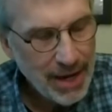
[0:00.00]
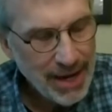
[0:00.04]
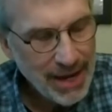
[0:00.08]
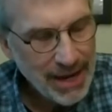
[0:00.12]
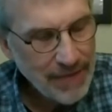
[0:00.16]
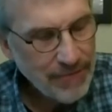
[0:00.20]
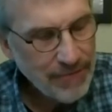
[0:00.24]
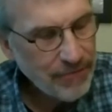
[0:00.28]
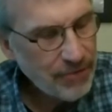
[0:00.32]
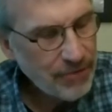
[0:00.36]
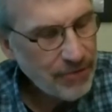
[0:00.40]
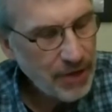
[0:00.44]

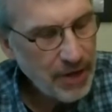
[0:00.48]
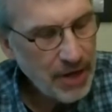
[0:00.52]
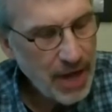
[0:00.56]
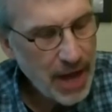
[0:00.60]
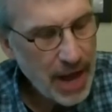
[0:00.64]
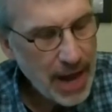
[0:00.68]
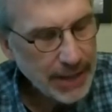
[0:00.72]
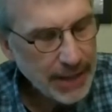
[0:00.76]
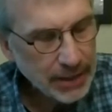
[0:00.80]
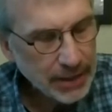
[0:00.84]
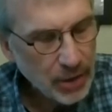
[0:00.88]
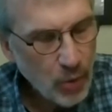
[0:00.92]
If the
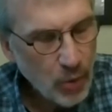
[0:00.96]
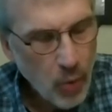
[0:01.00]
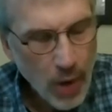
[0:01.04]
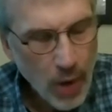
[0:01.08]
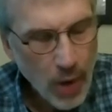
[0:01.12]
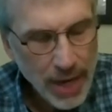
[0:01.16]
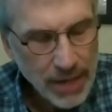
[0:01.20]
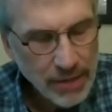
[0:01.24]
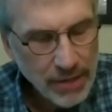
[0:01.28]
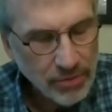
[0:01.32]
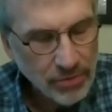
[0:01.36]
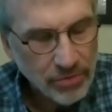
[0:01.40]
not
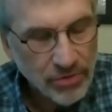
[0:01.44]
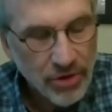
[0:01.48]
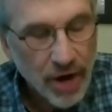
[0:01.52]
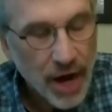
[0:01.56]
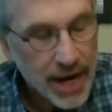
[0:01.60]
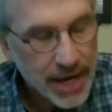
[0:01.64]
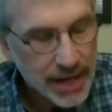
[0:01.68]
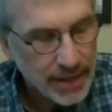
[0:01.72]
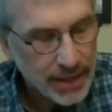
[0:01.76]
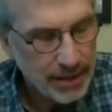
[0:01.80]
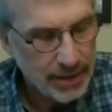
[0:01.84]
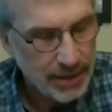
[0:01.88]
quite
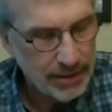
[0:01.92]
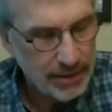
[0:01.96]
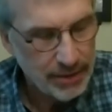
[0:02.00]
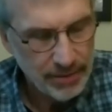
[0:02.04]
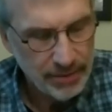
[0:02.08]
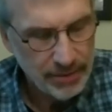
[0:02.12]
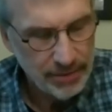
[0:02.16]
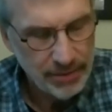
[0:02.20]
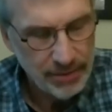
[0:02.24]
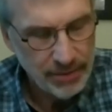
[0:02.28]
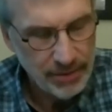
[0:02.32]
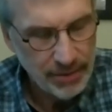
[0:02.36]
right
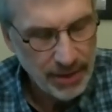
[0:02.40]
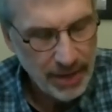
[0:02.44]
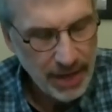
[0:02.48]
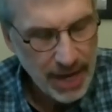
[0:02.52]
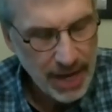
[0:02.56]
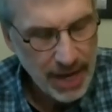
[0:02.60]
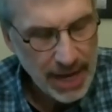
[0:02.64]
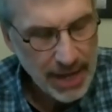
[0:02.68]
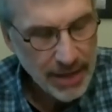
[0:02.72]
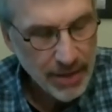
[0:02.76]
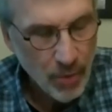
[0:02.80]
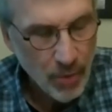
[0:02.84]

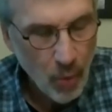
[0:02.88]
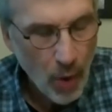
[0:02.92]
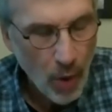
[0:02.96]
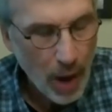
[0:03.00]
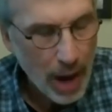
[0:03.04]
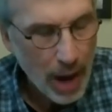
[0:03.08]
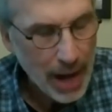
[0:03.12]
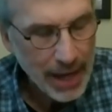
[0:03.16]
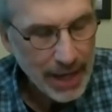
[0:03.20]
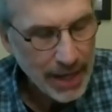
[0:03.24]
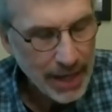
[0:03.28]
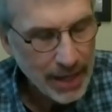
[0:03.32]
and the
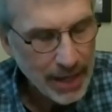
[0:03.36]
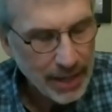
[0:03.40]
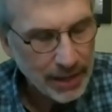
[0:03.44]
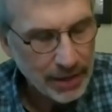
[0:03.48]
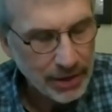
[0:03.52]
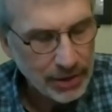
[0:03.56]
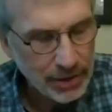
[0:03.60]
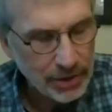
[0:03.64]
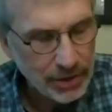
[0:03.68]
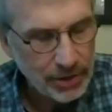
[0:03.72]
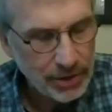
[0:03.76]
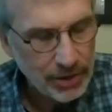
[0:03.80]
why
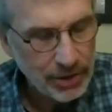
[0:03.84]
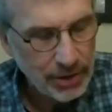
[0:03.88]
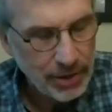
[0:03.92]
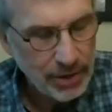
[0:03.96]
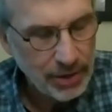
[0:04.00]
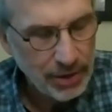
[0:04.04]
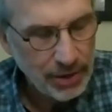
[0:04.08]
is,